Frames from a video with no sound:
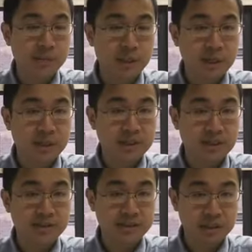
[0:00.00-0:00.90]
to be
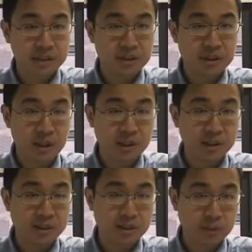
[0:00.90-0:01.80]
sufficient on
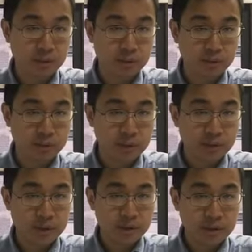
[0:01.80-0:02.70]
its own
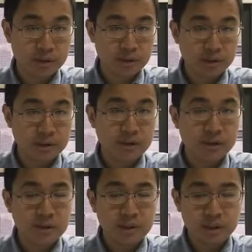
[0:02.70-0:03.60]

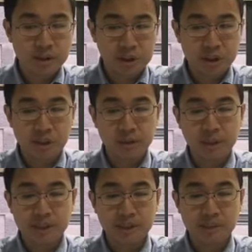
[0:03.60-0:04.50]
to show
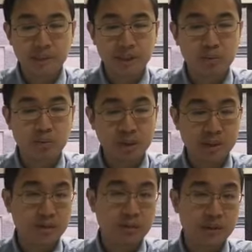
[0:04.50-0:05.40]
that somebody
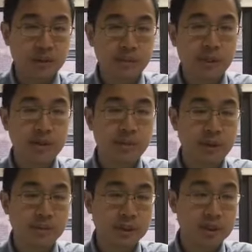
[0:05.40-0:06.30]
wasn't going to be a
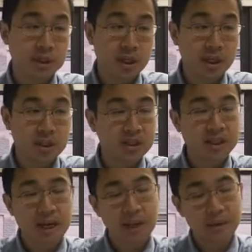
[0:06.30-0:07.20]
public charge.
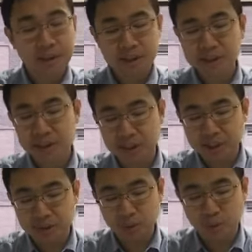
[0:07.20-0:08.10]
Now, this is
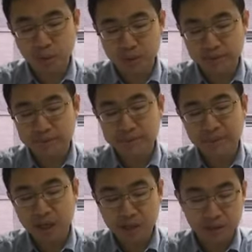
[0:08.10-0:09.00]
just one
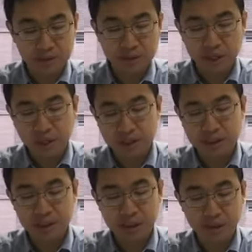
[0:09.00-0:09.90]
factor that
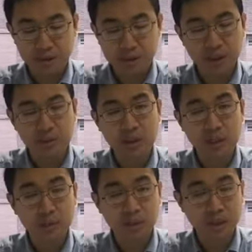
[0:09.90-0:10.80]
is used
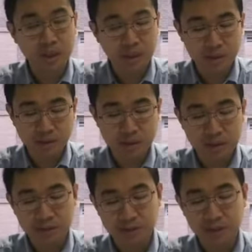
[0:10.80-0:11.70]
along with others,
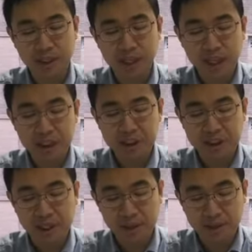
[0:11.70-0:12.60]
including age
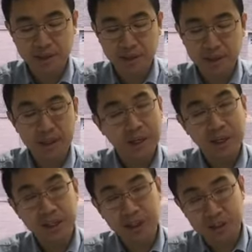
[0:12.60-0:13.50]
and health
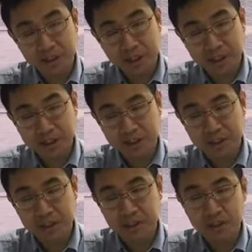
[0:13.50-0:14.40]
and
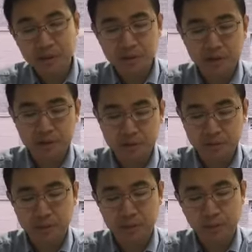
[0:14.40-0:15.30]
education, to
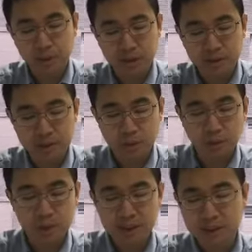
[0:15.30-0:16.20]
determine whether
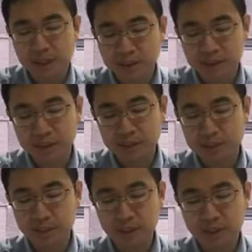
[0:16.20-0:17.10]
someone is likely to
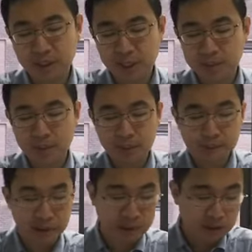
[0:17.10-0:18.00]
be a
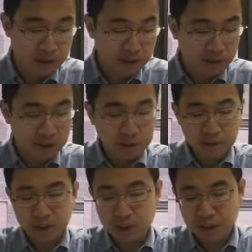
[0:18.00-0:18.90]
public
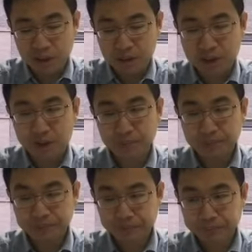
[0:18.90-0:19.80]
charge.
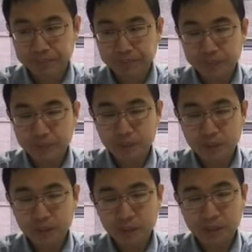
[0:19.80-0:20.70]

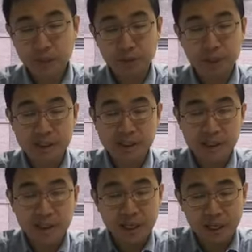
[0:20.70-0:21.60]
The
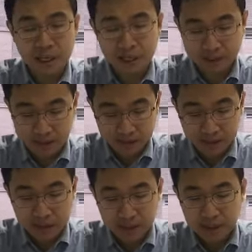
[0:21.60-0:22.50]
USCIS
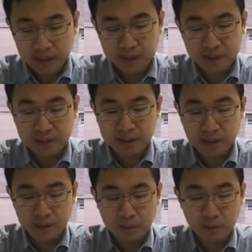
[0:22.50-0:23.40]
can
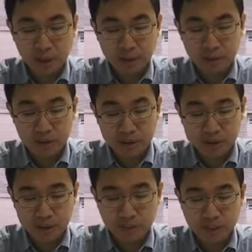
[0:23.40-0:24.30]
consider whether
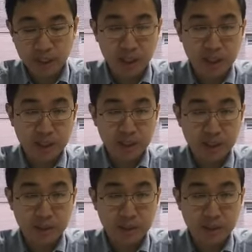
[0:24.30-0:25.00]
somebody